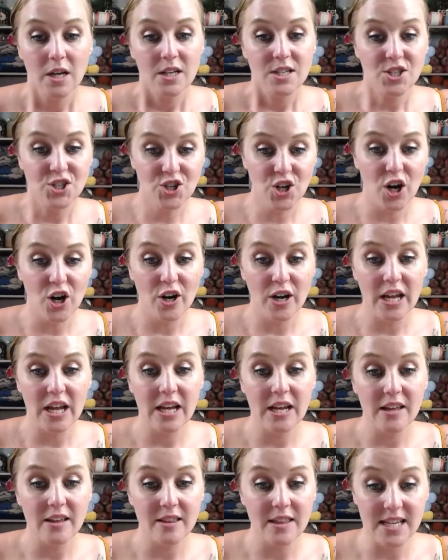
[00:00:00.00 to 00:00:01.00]

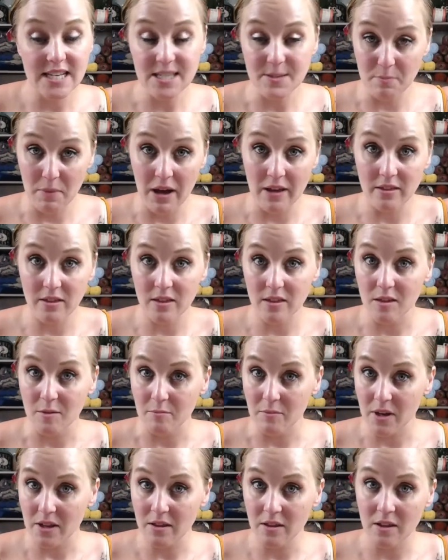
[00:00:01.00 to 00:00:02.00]
starting this month, the
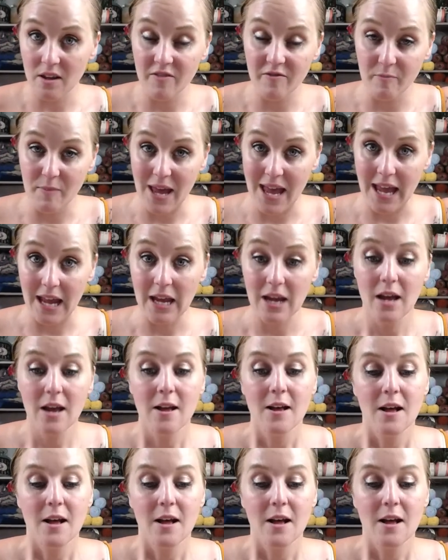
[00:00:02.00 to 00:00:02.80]
month of May.